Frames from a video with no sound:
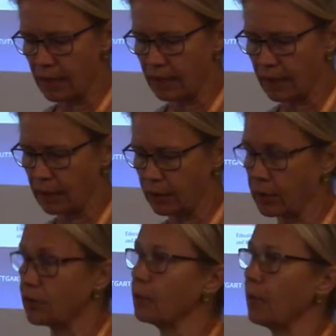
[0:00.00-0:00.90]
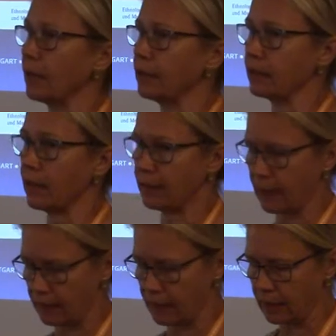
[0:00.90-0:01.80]
study systematic the
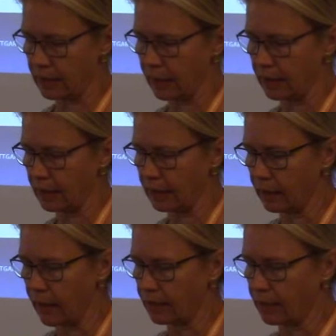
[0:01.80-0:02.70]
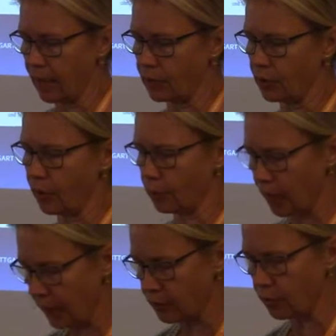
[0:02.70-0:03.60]
textile technique at the
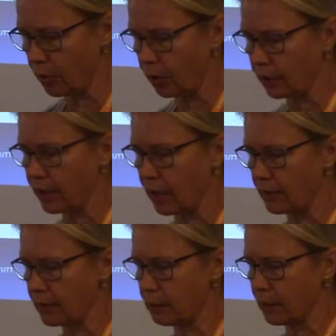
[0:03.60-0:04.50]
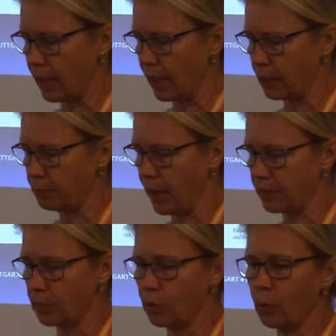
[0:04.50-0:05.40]
Ethnographical Seminar at
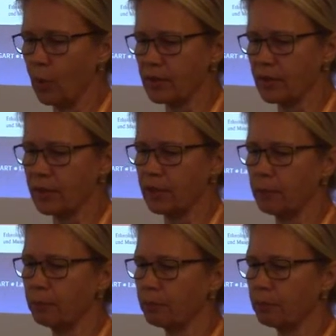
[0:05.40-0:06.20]
Basel University.